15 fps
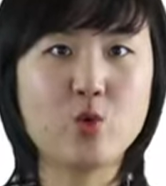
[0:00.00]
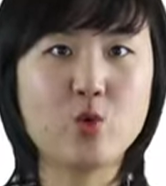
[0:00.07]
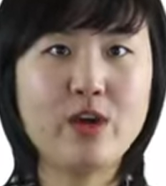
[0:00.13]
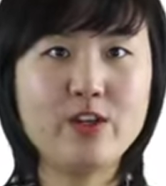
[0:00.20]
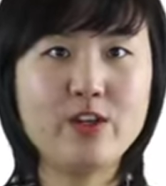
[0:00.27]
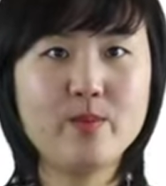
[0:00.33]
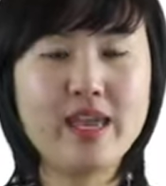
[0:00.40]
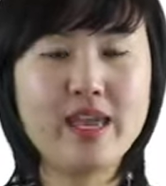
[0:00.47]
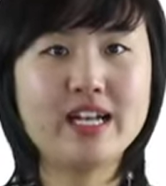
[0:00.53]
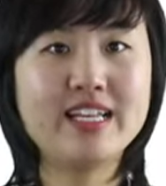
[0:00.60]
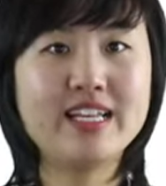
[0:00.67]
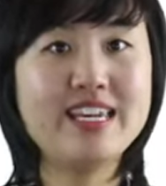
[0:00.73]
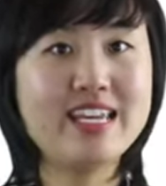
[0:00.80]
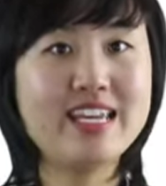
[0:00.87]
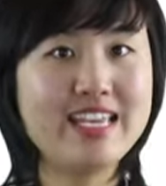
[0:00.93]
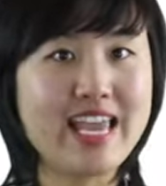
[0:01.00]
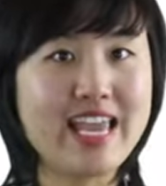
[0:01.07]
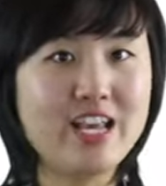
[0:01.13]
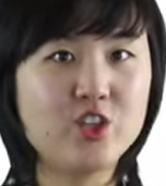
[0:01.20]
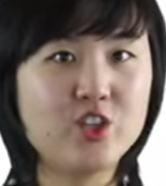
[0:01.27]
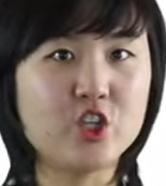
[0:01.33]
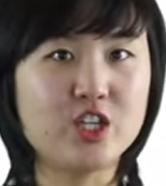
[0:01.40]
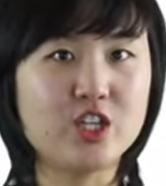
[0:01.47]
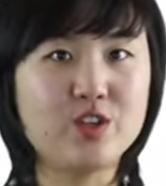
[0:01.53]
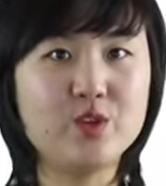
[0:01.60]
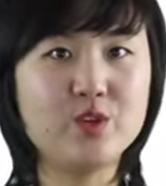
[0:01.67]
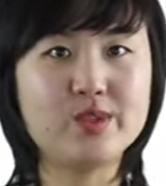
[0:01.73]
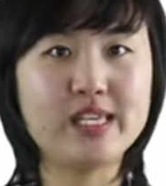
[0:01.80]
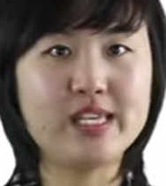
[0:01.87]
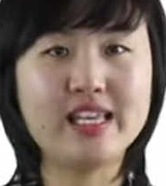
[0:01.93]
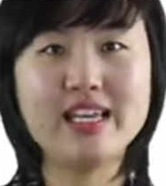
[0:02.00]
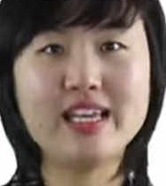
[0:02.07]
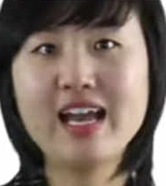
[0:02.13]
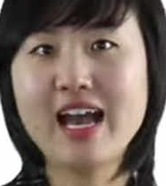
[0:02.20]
when you make a negation using